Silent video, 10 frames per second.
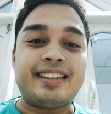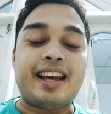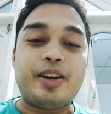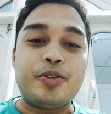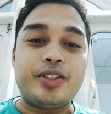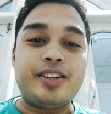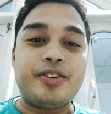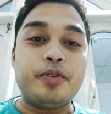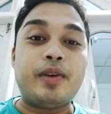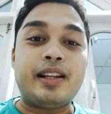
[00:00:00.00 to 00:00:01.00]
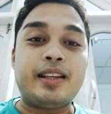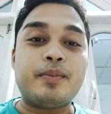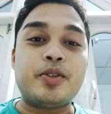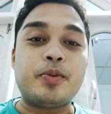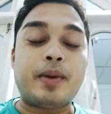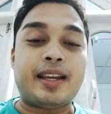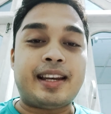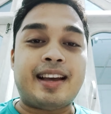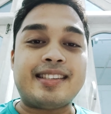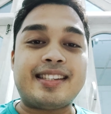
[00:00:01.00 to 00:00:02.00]
Hello children, welcome to my
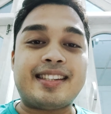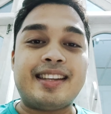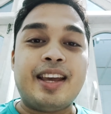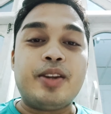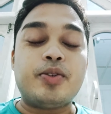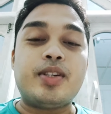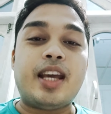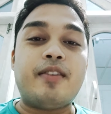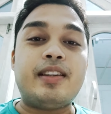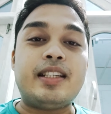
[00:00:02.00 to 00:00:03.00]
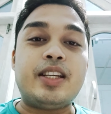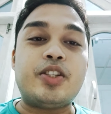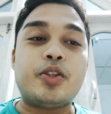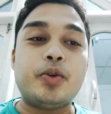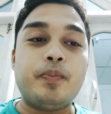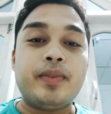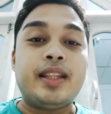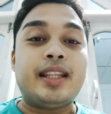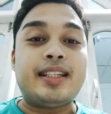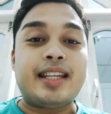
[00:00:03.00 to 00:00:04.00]
class. Today I will teach you
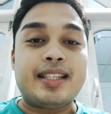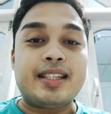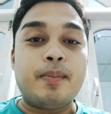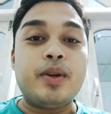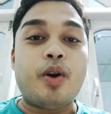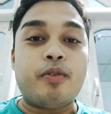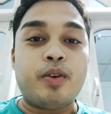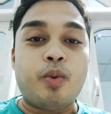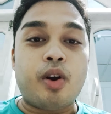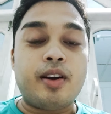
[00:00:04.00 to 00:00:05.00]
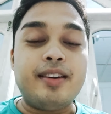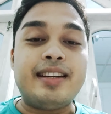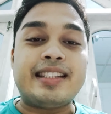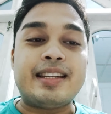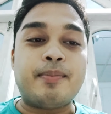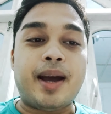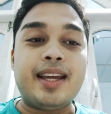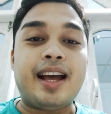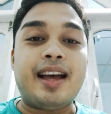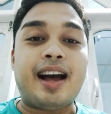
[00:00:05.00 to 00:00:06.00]
the Testament of a Walker written by
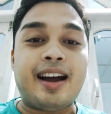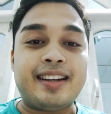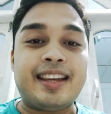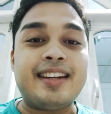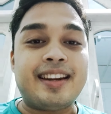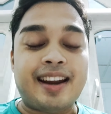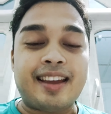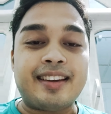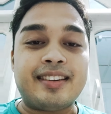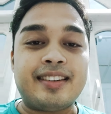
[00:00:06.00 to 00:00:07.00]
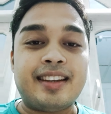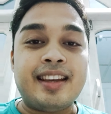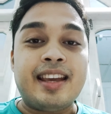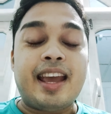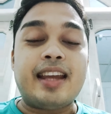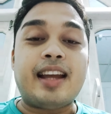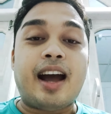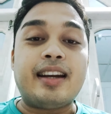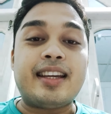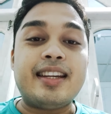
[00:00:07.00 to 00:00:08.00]
R.K. Narayan. And
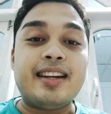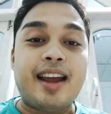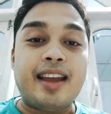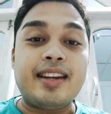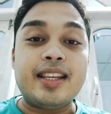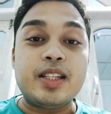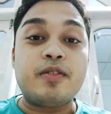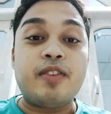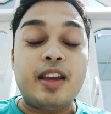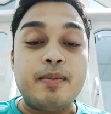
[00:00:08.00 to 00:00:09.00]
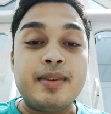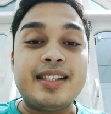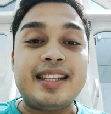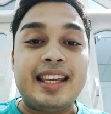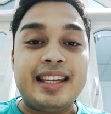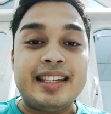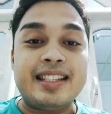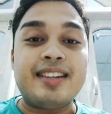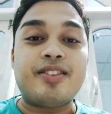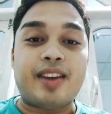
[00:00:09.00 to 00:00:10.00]
R.K. Narayan is famous
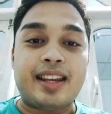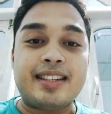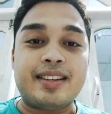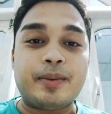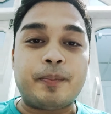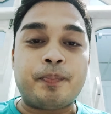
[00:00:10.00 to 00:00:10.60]
Indian writer.